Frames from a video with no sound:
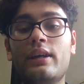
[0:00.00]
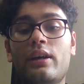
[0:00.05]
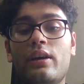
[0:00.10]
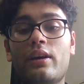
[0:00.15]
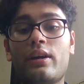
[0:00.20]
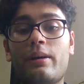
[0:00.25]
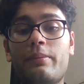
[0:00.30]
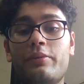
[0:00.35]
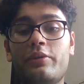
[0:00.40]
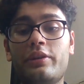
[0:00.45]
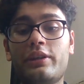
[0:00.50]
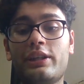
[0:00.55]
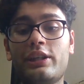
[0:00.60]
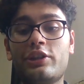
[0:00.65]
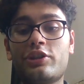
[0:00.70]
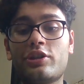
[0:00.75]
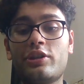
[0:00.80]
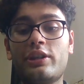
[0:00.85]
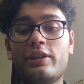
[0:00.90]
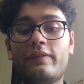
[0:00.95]

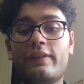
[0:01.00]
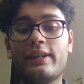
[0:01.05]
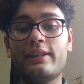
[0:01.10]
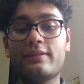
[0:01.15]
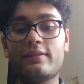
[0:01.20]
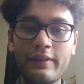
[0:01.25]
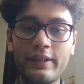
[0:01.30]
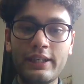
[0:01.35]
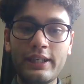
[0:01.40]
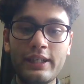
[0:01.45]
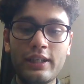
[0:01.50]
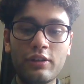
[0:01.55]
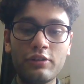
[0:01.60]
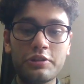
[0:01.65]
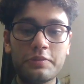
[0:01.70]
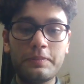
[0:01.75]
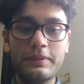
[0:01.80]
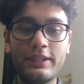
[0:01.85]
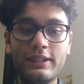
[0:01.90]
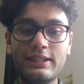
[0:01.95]
communication device. Any doubts,
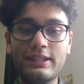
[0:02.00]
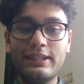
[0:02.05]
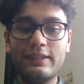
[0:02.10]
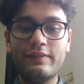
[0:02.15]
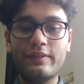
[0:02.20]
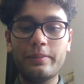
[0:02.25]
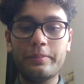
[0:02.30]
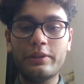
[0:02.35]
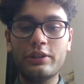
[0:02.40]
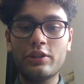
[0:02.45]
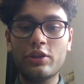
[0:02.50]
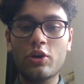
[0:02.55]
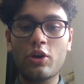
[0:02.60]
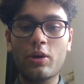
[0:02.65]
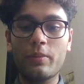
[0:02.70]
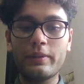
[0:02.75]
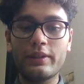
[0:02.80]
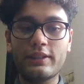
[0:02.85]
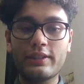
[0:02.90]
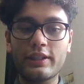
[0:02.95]
please leave them in the
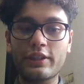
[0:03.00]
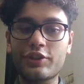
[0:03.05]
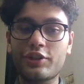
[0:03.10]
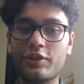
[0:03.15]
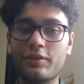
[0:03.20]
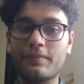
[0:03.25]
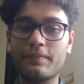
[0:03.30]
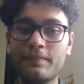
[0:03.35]
comment section.